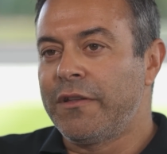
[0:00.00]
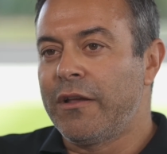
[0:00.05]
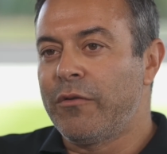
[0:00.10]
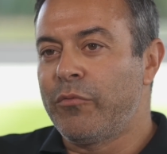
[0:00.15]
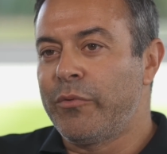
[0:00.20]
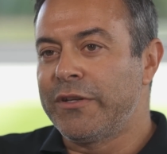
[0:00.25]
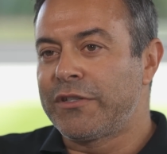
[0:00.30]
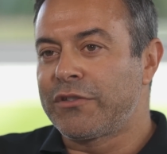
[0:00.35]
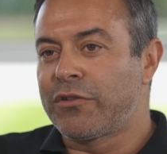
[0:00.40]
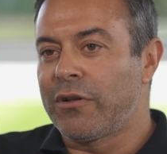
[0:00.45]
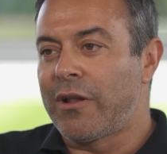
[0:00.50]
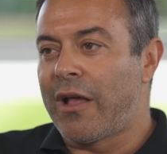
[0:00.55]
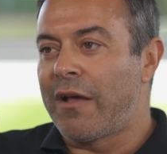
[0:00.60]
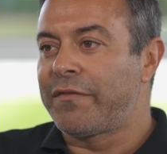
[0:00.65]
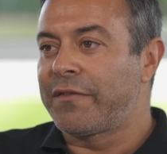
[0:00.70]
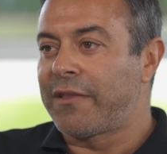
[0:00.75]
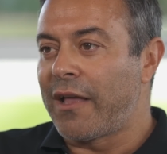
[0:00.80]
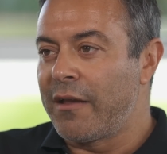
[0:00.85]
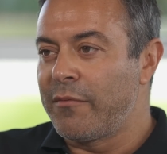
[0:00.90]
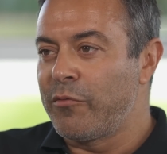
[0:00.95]
whistle,
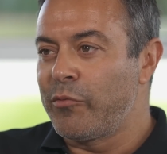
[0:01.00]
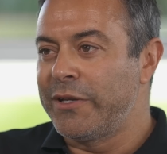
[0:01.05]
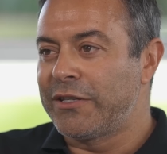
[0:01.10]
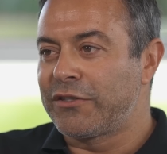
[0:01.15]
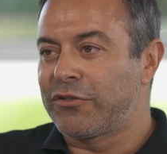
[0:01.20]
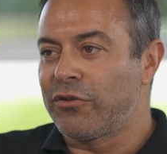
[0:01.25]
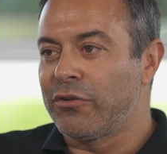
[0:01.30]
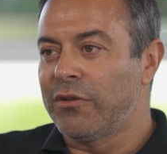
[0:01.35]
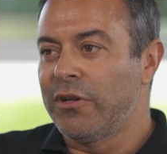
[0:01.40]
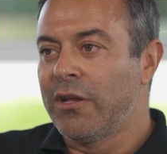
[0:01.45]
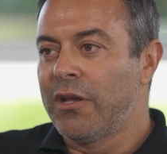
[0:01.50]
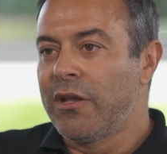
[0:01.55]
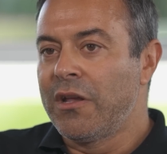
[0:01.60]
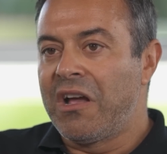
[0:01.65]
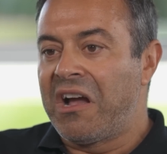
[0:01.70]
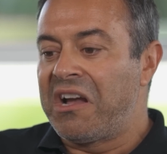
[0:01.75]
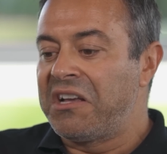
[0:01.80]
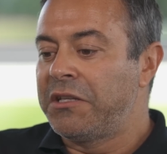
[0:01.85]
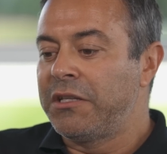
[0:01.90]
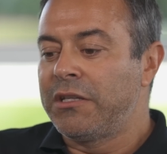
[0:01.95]
half-time whistle,
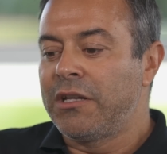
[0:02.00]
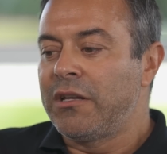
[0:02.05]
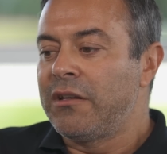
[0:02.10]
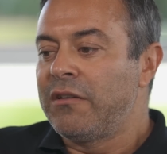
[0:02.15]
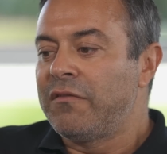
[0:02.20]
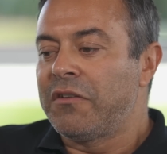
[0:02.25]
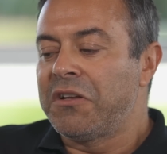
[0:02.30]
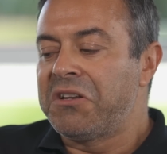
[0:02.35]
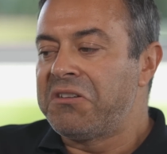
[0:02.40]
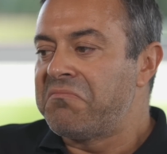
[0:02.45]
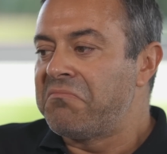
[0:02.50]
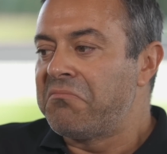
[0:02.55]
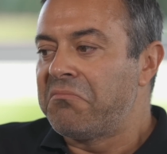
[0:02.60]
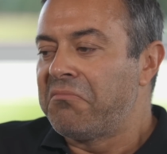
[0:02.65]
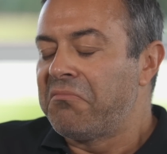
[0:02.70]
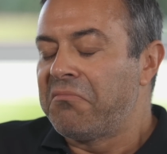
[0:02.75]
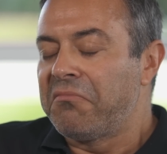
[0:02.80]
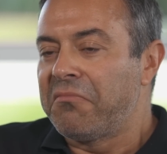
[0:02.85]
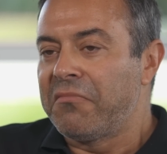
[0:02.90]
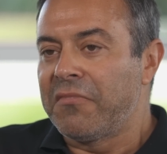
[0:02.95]
I didn't
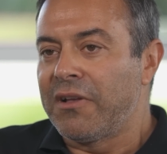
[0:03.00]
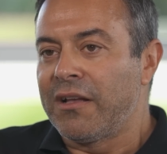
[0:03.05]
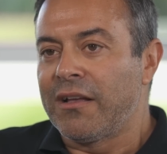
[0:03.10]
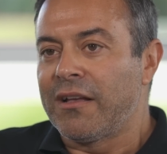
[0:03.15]
even